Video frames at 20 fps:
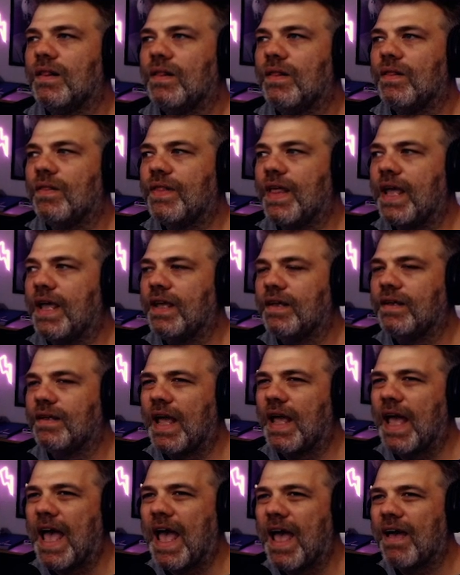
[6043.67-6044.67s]
they
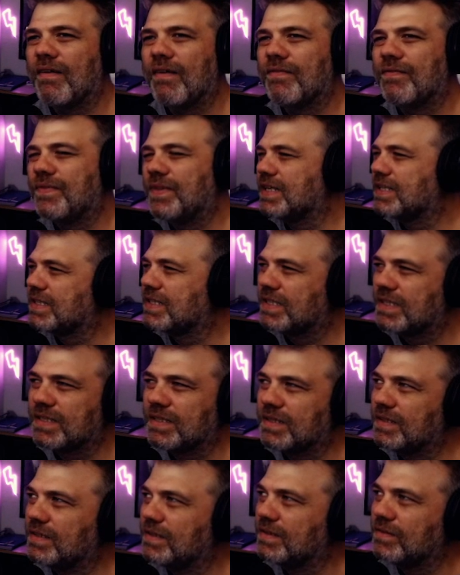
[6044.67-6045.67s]
have this.
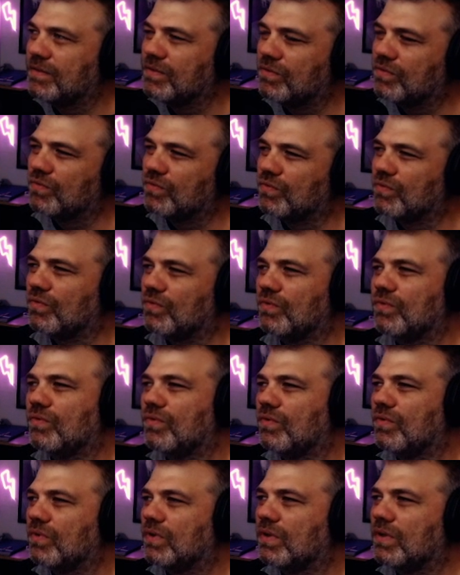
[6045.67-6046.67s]

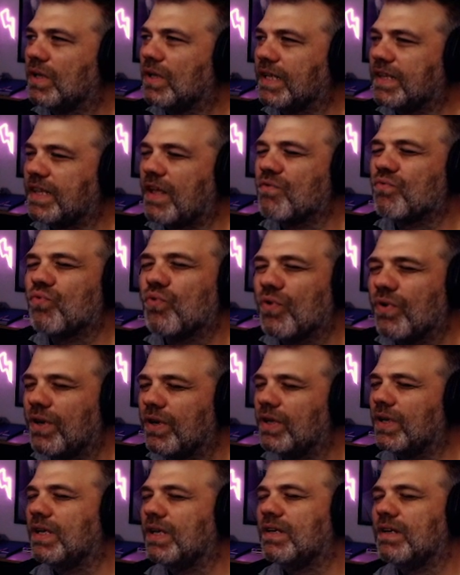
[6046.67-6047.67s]
Like they
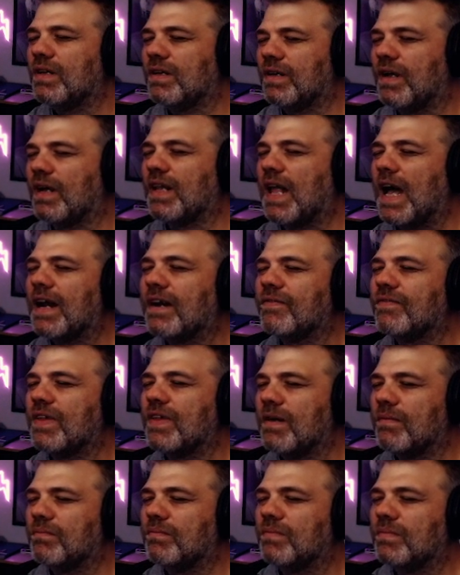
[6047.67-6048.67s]
really, a lot of
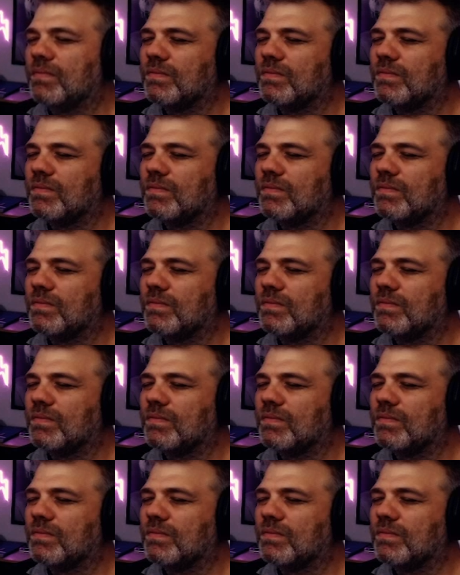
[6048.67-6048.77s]
them.